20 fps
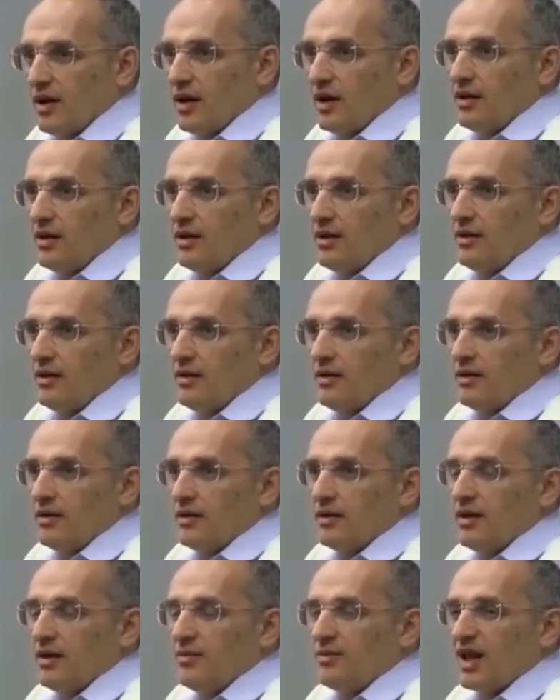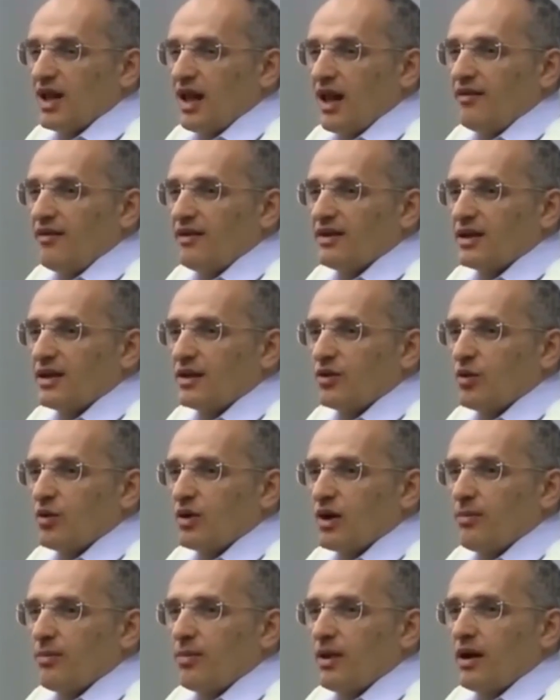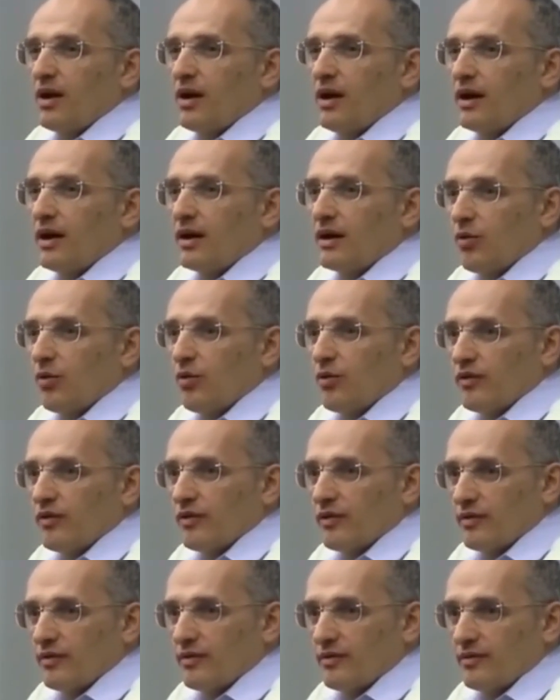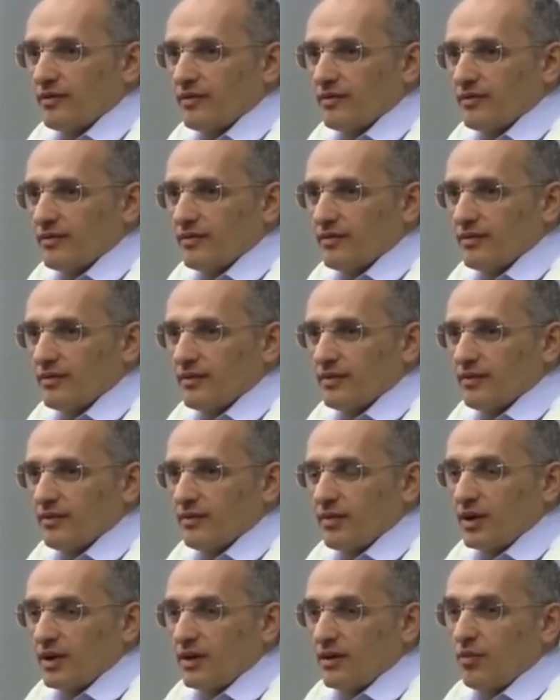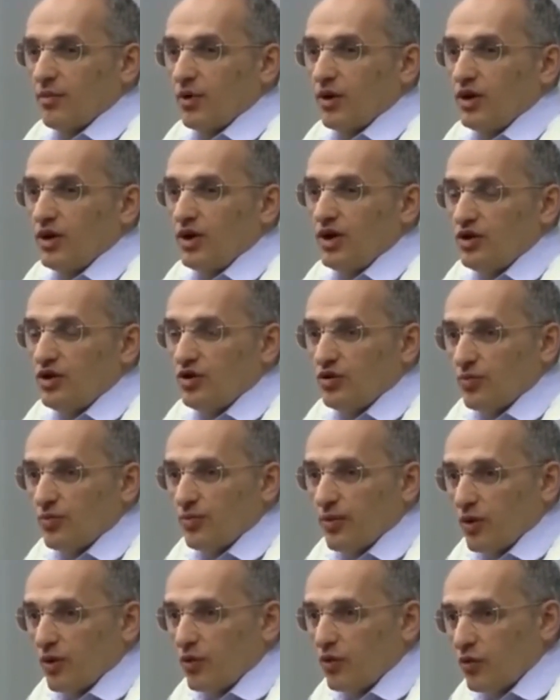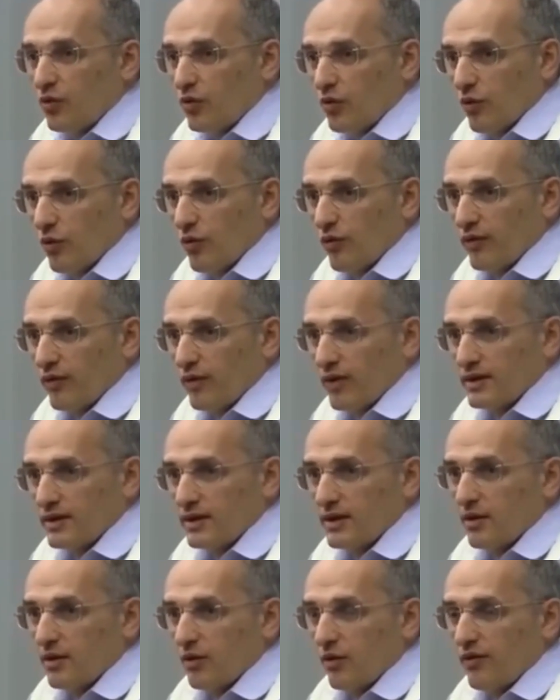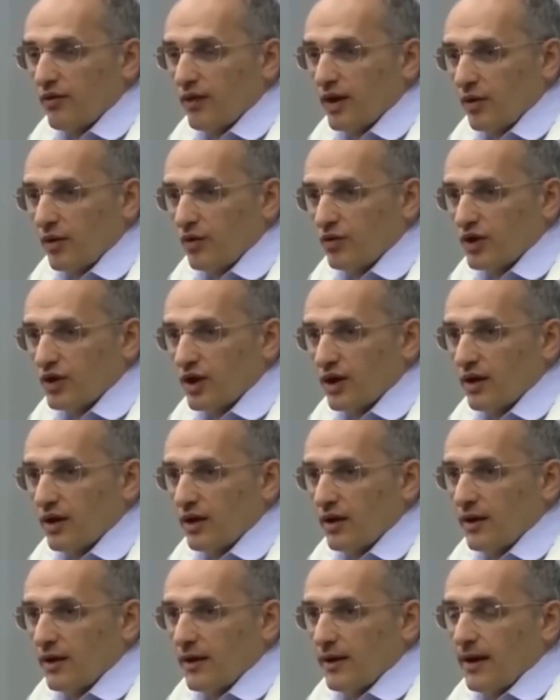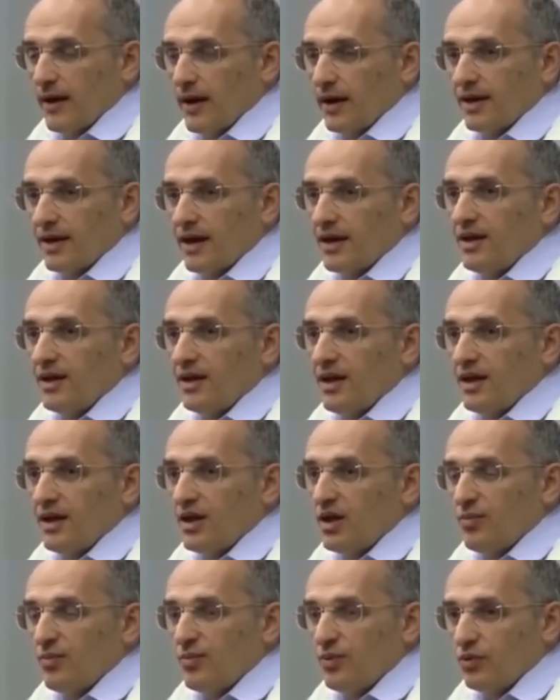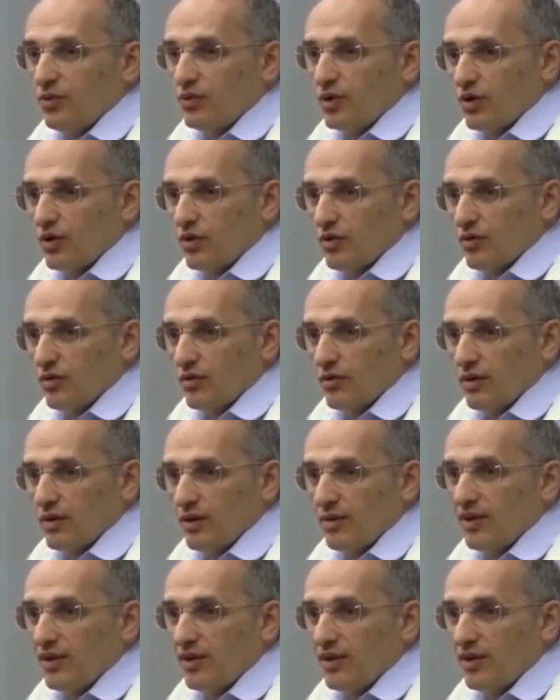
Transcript: They only feed on bad blood. Therefore, they look for bad blood. If the blood is good, they refuse it. They don't like it. It's not tasty for them.